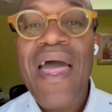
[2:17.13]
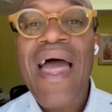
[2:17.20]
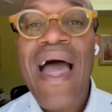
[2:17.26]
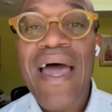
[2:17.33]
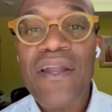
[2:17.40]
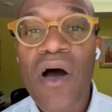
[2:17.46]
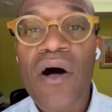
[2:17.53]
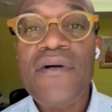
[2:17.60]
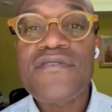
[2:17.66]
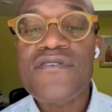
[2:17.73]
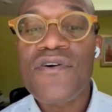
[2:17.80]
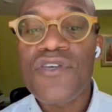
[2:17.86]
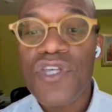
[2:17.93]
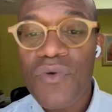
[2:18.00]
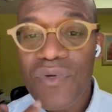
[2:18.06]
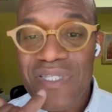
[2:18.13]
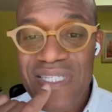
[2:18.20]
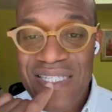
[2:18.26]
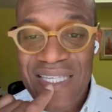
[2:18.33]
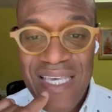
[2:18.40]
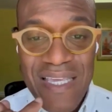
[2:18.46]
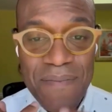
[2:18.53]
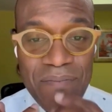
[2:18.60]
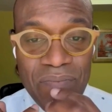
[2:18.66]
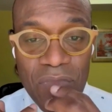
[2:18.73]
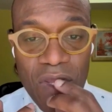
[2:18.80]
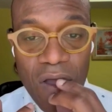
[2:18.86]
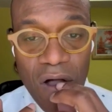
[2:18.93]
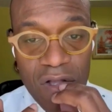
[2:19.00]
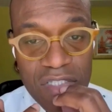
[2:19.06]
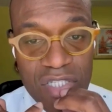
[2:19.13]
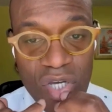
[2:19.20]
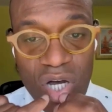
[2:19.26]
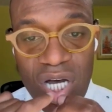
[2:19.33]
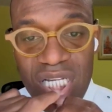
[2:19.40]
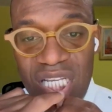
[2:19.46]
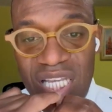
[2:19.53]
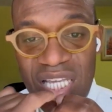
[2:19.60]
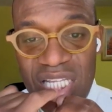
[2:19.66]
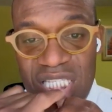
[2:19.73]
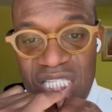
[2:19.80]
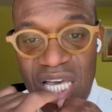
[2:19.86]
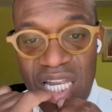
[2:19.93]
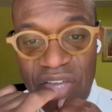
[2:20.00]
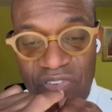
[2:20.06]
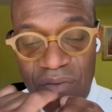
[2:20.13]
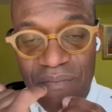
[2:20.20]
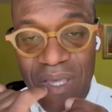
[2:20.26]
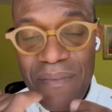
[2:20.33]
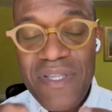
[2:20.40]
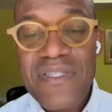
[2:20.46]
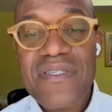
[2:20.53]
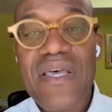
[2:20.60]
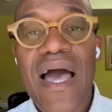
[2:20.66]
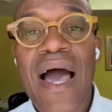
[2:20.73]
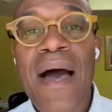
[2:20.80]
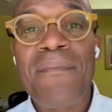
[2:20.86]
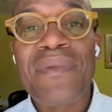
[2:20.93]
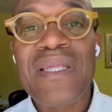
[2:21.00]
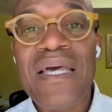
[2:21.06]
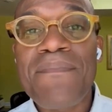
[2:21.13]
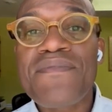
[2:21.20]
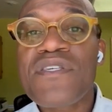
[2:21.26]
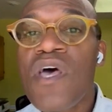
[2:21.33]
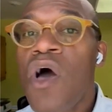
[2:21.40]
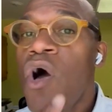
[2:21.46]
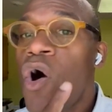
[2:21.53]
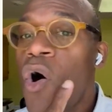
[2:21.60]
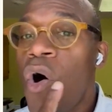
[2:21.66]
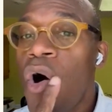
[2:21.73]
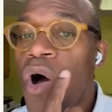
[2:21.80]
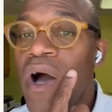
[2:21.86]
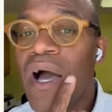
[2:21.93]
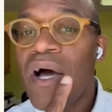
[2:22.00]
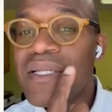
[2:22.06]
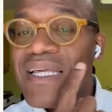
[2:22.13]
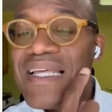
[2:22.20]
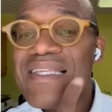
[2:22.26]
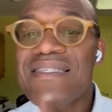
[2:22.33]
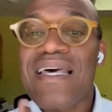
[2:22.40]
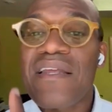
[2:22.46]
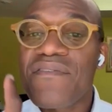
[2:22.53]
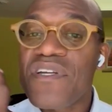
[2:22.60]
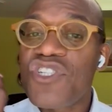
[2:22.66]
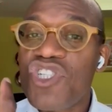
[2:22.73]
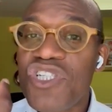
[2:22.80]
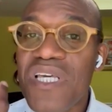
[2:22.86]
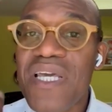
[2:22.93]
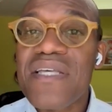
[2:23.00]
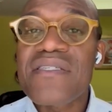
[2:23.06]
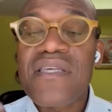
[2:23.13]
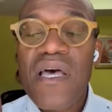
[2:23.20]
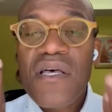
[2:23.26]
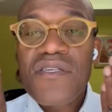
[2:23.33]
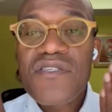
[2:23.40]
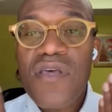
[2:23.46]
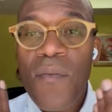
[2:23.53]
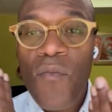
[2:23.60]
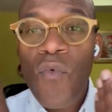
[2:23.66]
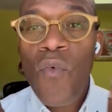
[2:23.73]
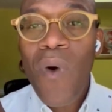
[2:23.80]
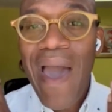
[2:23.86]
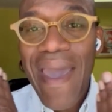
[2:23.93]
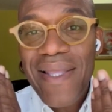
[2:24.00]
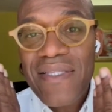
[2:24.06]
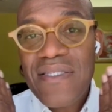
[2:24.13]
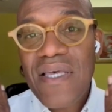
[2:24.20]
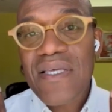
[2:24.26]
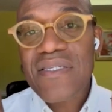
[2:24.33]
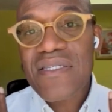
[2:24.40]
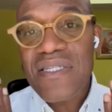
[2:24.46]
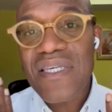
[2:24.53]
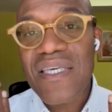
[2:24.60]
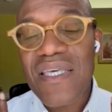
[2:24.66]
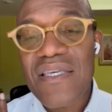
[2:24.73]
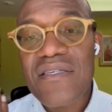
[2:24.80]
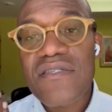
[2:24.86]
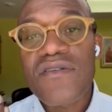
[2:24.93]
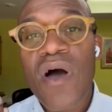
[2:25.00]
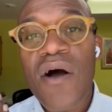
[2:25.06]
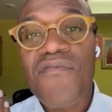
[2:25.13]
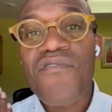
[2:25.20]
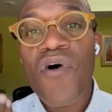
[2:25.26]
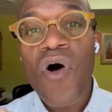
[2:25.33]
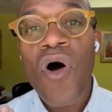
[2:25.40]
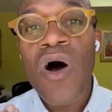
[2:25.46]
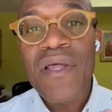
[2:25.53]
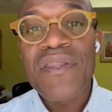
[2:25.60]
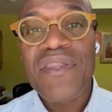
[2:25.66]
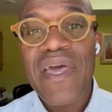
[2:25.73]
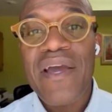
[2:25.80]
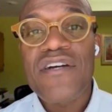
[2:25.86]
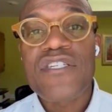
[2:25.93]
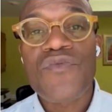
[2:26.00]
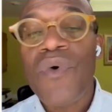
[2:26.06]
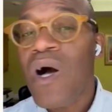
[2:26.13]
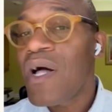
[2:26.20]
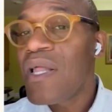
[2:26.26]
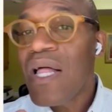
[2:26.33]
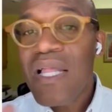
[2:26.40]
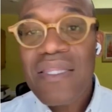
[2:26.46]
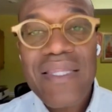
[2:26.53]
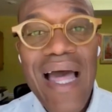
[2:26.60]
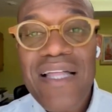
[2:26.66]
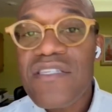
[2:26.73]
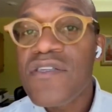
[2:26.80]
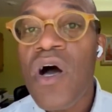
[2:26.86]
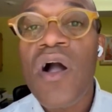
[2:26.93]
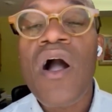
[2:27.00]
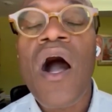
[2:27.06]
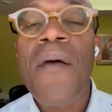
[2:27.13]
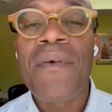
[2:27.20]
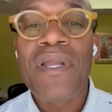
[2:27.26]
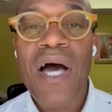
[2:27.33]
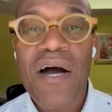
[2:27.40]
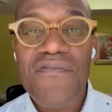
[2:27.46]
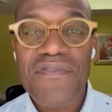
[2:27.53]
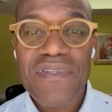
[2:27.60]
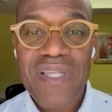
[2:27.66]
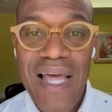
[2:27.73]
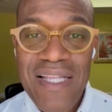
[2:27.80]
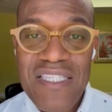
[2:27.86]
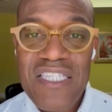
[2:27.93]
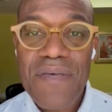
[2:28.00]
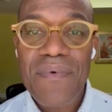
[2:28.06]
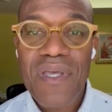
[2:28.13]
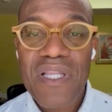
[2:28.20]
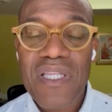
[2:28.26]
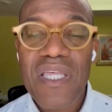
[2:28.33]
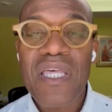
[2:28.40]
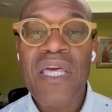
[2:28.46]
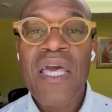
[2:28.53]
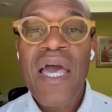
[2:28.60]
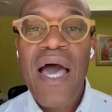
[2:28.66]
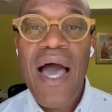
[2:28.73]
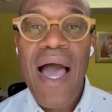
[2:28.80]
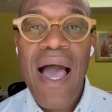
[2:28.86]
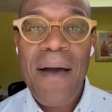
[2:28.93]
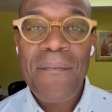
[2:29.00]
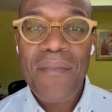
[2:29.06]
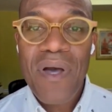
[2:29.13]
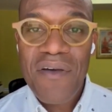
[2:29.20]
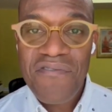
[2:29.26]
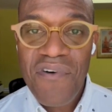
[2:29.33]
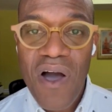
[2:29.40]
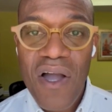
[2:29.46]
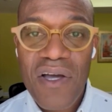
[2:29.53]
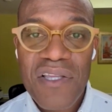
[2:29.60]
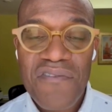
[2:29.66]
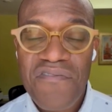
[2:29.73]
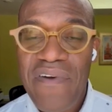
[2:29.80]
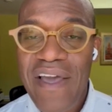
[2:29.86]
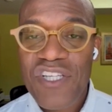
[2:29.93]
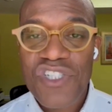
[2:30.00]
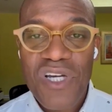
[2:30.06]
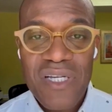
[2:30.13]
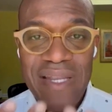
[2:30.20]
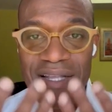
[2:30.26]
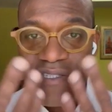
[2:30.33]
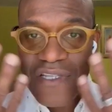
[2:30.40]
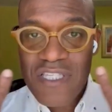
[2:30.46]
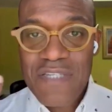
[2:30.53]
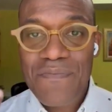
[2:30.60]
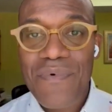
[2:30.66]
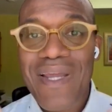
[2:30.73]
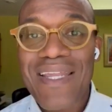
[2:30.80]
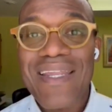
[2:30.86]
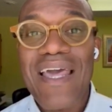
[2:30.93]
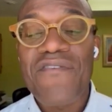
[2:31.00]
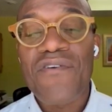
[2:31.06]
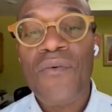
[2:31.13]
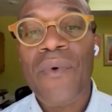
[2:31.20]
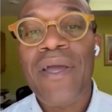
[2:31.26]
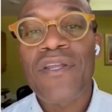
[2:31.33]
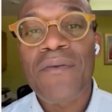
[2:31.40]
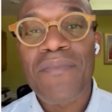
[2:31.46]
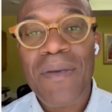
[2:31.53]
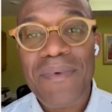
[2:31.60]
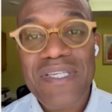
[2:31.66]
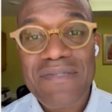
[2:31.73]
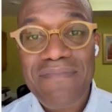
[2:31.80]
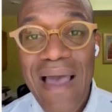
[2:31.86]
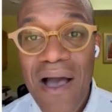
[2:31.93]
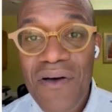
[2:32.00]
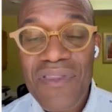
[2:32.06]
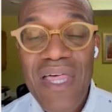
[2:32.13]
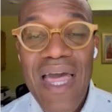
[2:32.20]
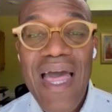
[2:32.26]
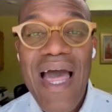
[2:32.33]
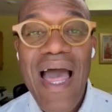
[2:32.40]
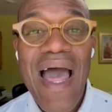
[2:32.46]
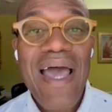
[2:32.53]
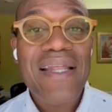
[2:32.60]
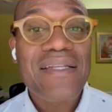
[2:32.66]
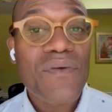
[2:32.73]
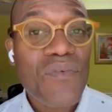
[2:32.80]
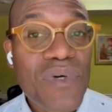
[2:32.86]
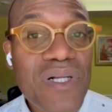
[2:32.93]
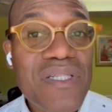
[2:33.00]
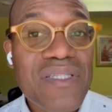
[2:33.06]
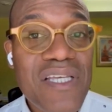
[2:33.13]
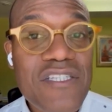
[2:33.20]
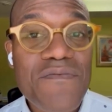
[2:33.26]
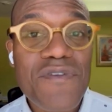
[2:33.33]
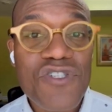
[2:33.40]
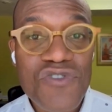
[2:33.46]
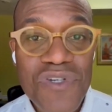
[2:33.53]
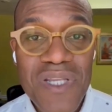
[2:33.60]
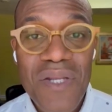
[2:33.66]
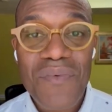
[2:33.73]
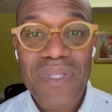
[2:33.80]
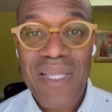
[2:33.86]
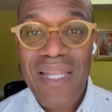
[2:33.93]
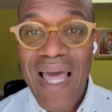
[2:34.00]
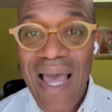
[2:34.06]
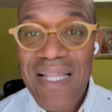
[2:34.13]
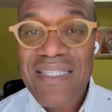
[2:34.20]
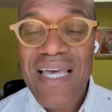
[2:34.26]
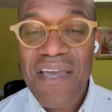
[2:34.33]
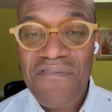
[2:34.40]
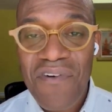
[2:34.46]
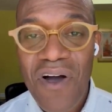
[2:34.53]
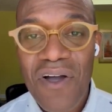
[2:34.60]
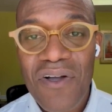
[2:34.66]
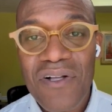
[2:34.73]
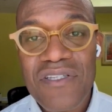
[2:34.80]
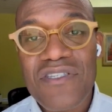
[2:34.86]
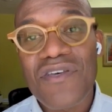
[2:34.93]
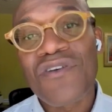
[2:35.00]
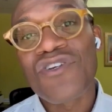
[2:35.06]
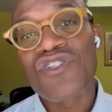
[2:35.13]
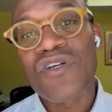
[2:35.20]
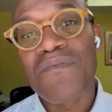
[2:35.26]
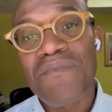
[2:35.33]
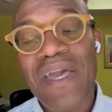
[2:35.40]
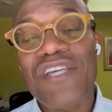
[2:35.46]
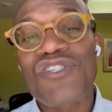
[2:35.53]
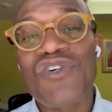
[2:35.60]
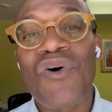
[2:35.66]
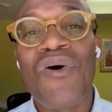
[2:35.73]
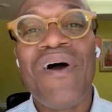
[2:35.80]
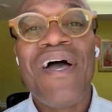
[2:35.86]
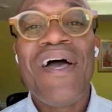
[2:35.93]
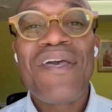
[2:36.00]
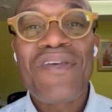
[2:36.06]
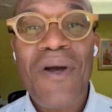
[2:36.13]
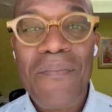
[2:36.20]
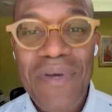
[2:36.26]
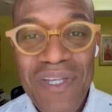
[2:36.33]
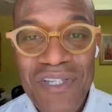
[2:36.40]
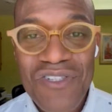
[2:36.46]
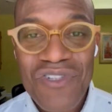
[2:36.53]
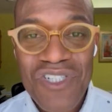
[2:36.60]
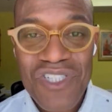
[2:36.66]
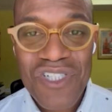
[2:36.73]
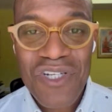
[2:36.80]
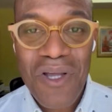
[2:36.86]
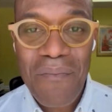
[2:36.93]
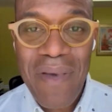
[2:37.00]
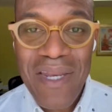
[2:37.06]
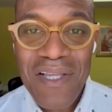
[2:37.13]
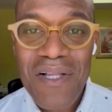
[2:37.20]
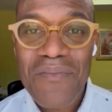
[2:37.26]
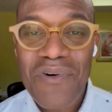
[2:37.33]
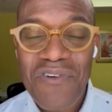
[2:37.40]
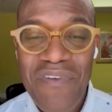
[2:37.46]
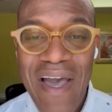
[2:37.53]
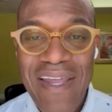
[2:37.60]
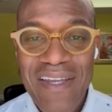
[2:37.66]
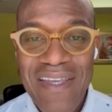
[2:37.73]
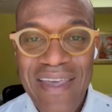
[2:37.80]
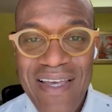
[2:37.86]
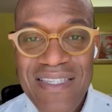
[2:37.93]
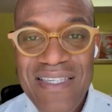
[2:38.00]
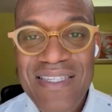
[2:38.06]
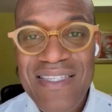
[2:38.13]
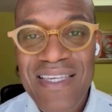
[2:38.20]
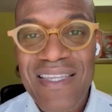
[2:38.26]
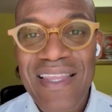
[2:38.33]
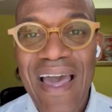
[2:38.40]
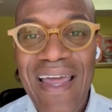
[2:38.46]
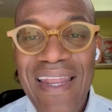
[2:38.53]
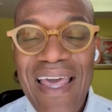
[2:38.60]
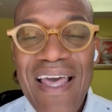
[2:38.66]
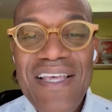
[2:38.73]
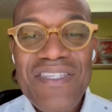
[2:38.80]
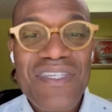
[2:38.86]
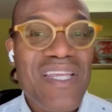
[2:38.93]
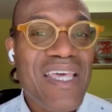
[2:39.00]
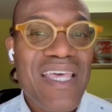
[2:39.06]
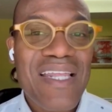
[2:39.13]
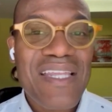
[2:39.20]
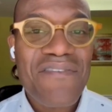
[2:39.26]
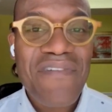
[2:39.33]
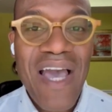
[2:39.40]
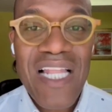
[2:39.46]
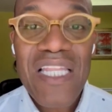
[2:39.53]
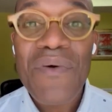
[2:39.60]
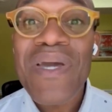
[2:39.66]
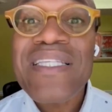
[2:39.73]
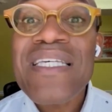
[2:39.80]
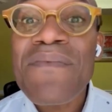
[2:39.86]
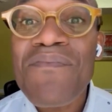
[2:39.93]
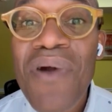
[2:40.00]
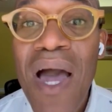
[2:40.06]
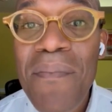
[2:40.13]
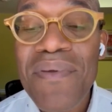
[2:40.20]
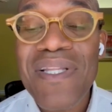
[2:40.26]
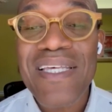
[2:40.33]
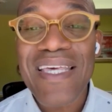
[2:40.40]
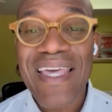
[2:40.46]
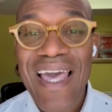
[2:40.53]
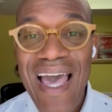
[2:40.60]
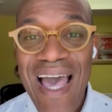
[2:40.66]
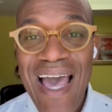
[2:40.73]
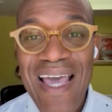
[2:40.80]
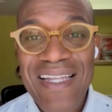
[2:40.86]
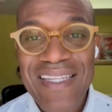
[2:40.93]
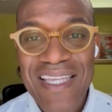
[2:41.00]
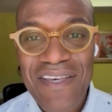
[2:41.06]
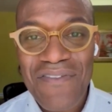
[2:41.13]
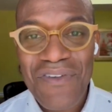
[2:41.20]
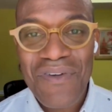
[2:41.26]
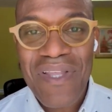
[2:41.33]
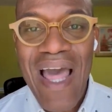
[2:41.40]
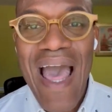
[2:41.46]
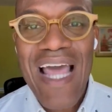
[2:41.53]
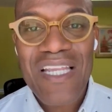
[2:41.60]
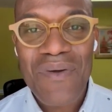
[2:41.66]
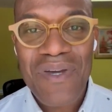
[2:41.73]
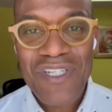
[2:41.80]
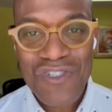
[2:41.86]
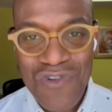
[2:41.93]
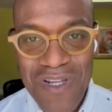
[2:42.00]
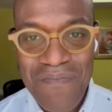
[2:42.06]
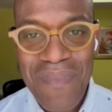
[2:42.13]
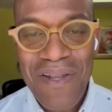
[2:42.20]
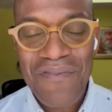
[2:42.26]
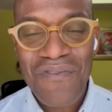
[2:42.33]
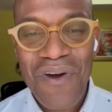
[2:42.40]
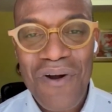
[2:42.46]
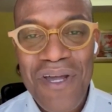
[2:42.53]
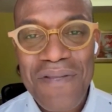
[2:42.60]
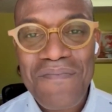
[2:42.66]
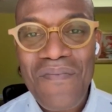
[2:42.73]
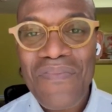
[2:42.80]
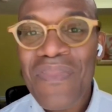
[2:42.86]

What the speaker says: And also you'll see also on the inside of your baby's lips or on the inside of the cheeks, some white sticky stuff on there as well that's not coming off. That's typically a fungal infection that's just spreading everywhere in your baby's mouth and will need to be treated with an antifungal. So you should make sure your pediatrician or medical provider gets to see that so they can evaluate it properly and give you adequate treatment for it.